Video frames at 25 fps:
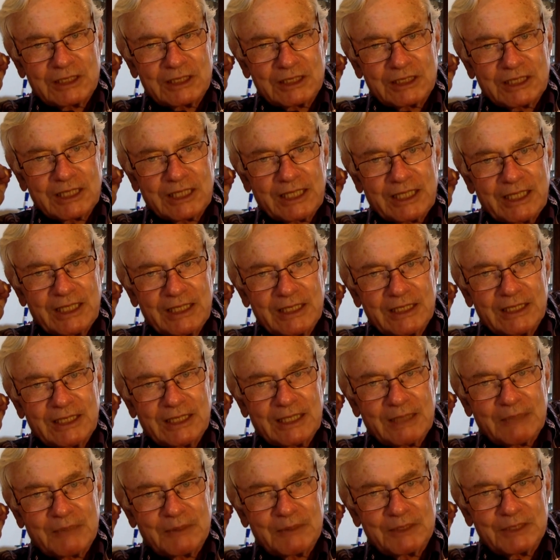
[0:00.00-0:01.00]
State, and
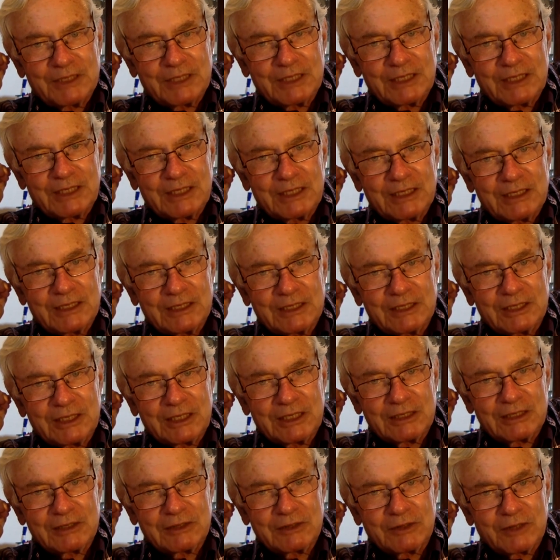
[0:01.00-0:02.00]
that was in his
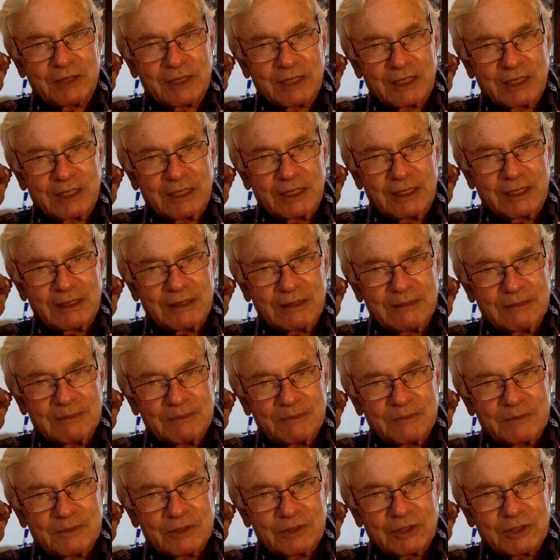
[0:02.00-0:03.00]
district.
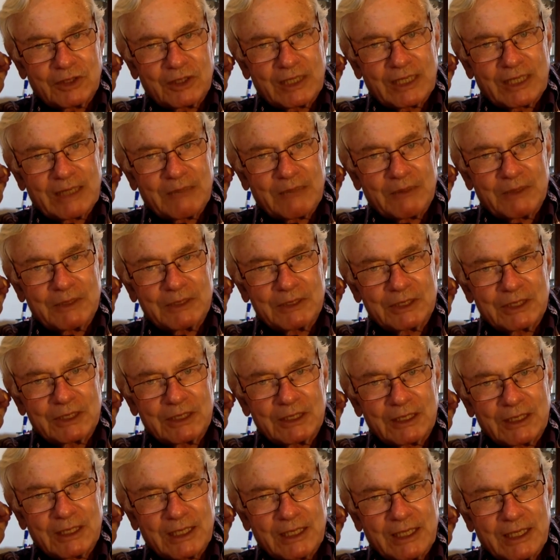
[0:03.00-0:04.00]
So that wasn't
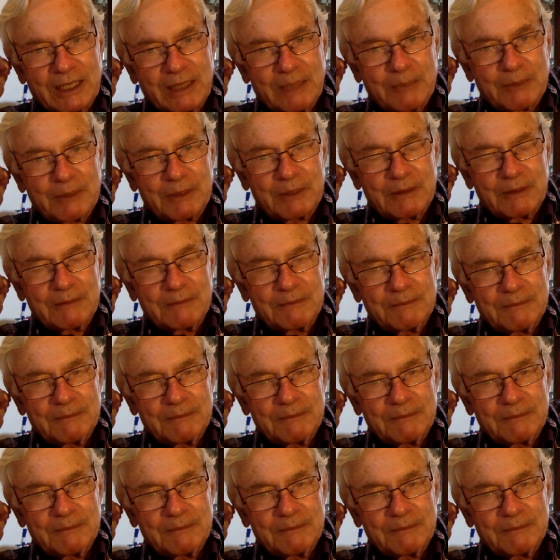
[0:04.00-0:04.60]
going to happen.